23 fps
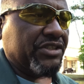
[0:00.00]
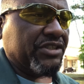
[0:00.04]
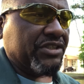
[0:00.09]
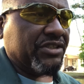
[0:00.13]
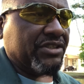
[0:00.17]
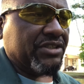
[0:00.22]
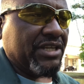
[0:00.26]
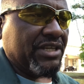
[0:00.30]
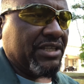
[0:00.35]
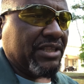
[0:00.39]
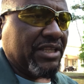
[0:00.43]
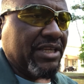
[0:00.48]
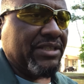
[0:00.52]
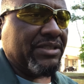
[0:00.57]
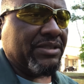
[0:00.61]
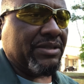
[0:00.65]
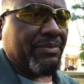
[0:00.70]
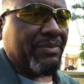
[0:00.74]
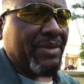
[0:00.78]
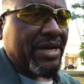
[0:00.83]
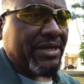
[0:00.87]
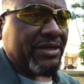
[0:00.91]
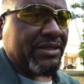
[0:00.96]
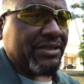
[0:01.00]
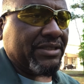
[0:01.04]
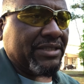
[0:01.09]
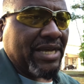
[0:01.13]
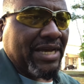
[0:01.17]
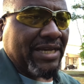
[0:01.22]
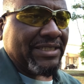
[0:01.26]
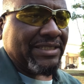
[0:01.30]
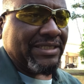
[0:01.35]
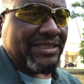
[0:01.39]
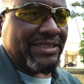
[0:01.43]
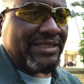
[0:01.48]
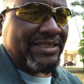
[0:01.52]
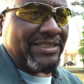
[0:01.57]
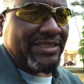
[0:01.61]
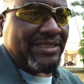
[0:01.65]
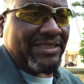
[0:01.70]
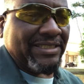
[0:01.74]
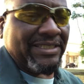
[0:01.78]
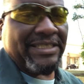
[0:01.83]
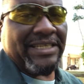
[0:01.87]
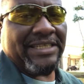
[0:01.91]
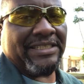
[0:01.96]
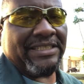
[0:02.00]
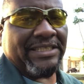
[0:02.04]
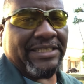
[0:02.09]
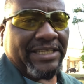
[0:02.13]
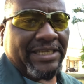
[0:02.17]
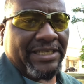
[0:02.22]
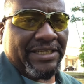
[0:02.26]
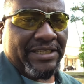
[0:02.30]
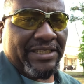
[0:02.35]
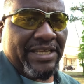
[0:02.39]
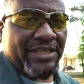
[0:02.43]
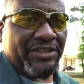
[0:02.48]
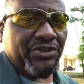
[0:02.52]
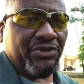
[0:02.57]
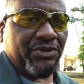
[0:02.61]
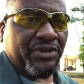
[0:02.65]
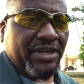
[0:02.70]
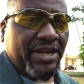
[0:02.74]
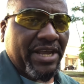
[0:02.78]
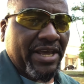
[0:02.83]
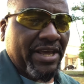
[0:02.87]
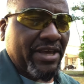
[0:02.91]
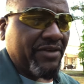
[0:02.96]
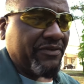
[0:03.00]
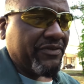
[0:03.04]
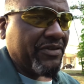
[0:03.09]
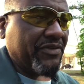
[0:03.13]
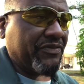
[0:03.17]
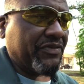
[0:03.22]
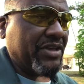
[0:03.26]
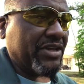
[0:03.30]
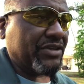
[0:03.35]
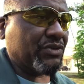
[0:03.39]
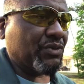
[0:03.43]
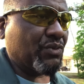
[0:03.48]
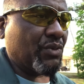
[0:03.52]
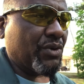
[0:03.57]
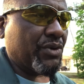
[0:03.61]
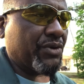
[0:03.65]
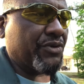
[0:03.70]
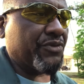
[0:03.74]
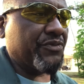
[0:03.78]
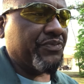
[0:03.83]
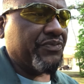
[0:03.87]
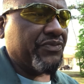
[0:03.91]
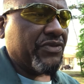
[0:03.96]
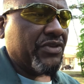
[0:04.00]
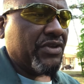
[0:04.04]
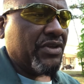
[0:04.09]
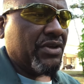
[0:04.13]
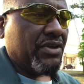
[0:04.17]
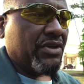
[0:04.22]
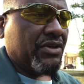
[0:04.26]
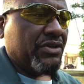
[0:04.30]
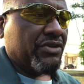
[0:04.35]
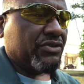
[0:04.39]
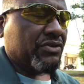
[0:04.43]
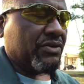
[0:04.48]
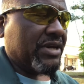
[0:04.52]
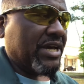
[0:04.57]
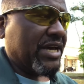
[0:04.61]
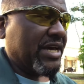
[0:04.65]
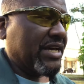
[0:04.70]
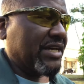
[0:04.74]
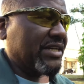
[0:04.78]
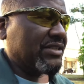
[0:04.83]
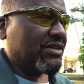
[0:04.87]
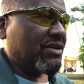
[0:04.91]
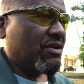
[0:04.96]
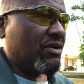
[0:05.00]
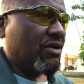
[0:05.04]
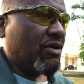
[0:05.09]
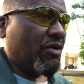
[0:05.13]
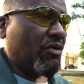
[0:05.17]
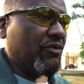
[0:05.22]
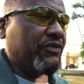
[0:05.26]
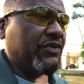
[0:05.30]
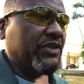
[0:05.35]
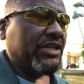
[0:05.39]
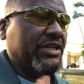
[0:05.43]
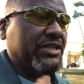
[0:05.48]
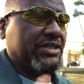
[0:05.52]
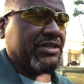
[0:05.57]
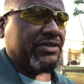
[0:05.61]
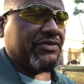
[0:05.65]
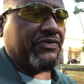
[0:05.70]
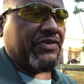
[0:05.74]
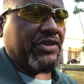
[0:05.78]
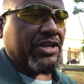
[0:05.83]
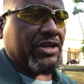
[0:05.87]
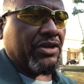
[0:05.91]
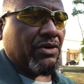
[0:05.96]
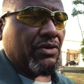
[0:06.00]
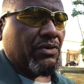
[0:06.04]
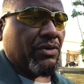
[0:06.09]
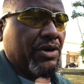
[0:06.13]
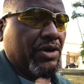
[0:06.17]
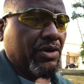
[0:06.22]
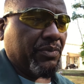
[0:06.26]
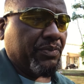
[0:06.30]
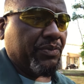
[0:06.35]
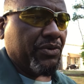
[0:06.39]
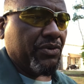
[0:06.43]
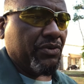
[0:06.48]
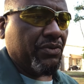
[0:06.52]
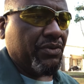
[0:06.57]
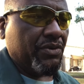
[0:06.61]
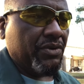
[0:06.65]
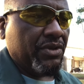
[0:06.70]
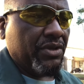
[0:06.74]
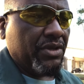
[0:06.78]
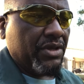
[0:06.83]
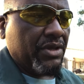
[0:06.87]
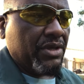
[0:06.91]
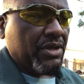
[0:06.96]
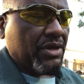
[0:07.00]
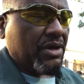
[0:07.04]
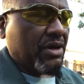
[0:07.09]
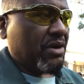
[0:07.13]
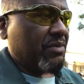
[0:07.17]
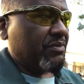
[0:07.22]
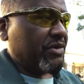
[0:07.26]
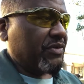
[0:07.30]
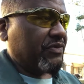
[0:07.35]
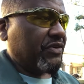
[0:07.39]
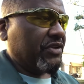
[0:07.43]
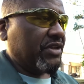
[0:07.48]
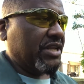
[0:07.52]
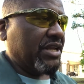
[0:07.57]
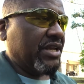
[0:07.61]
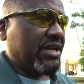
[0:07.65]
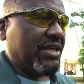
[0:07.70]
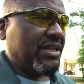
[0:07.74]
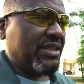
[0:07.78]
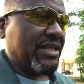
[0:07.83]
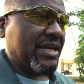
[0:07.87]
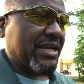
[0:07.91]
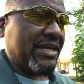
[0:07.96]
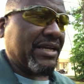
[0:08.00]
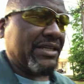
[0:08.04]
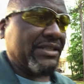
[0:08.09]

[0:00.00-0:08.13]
is the least amount of toxicity that you can have, if that's a word. So guys, hopefully this video helped you. Um, if it did, like I